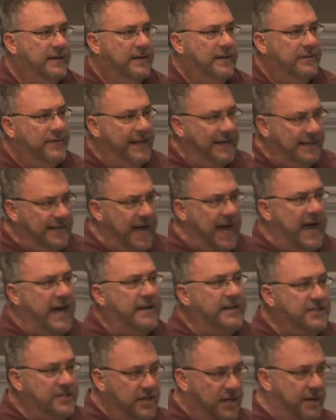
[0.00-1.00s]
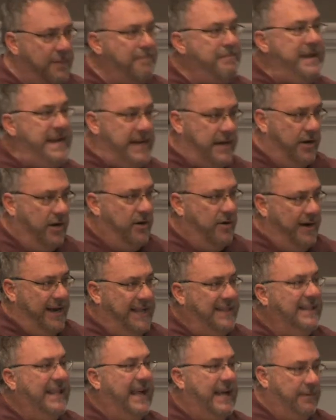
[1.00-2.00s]
that God is going to meet her
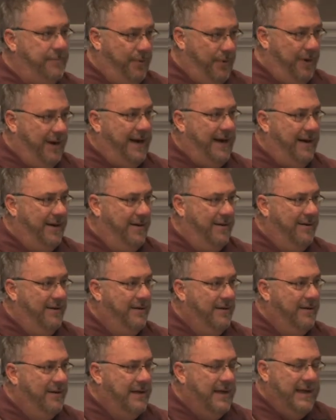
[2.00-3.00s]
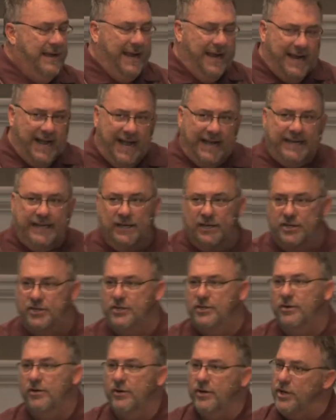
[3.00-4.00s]
in that prayer. And I can
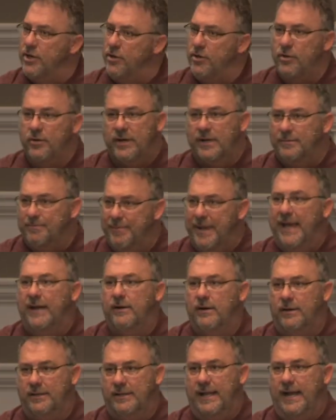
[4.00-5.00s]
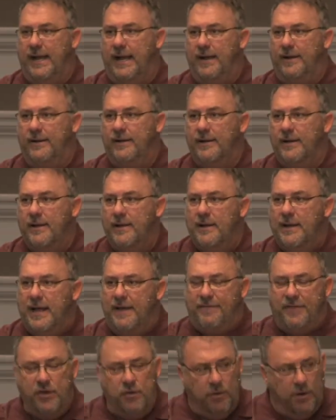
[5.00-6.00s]
assure you, you can bet on that.
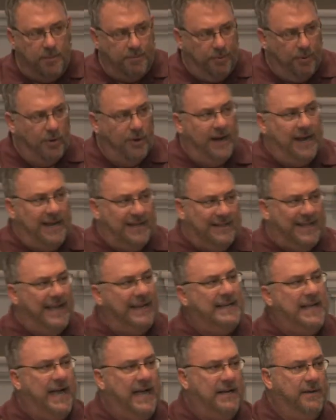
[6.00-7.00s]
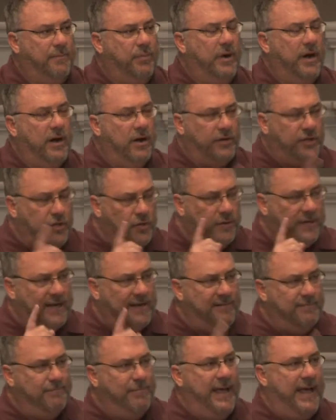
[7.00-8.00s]
If you are praying that kind of prayer, you
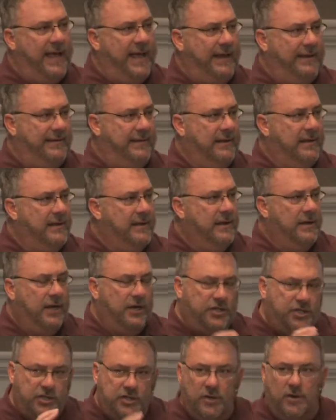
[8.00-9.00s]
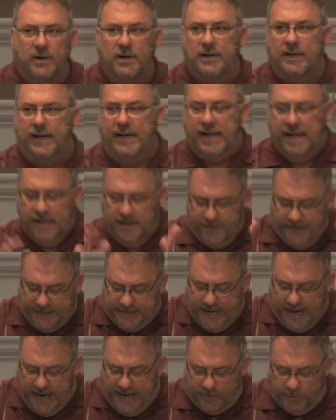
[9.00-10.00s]
can bet assuredly that
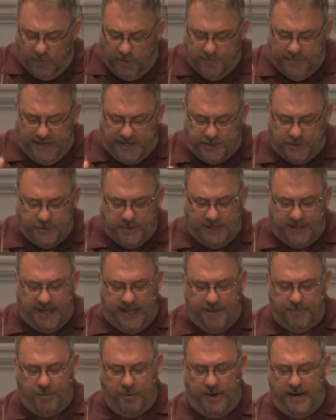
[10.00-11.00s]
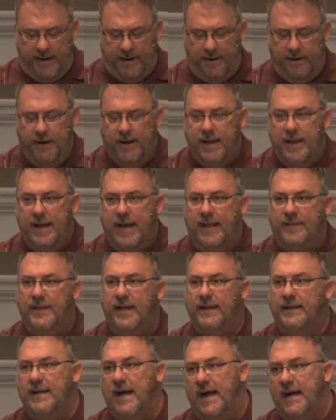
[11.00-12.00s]
God will meet you into that prayer and
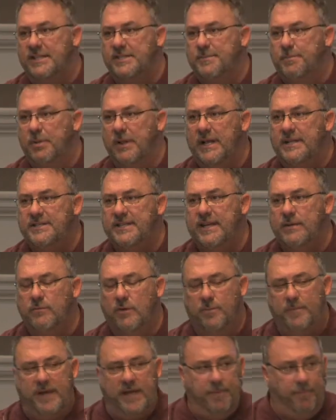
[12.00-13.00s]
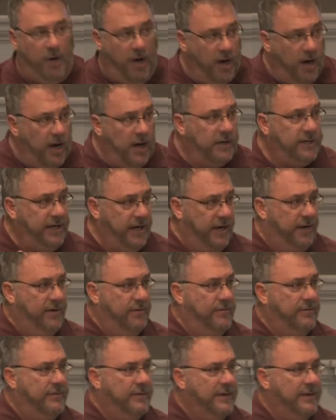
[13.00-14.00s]
that God's blessing will be upon
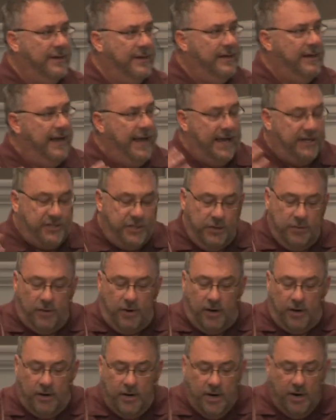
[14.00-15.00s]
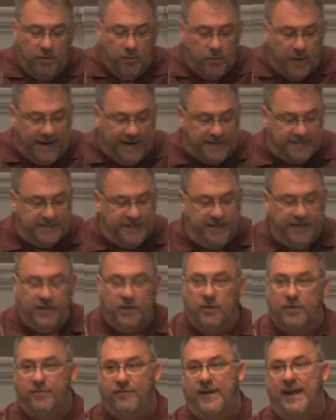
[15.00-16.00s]
you as you are raising
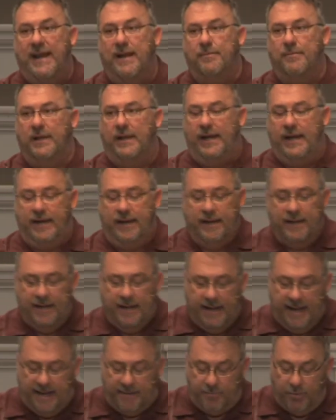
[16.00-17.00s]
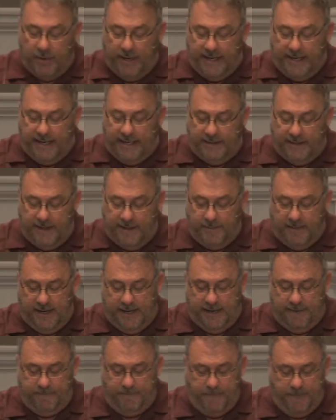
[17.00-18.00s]
your family and bringing them
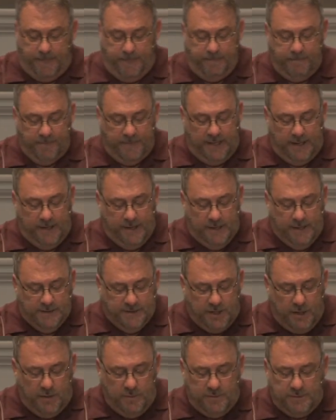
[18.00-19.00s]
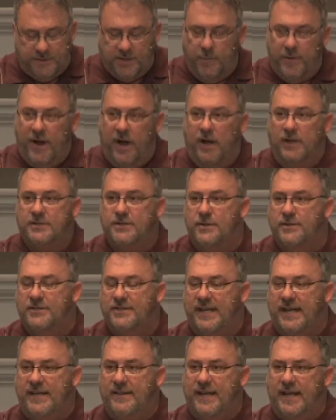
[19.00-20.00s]
up. So we also
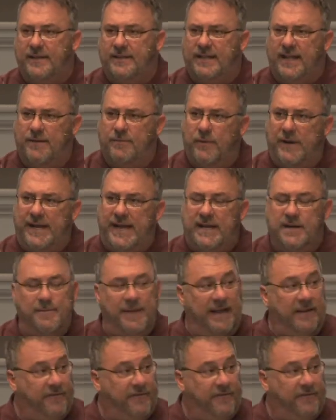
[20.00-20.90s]
see that we need to make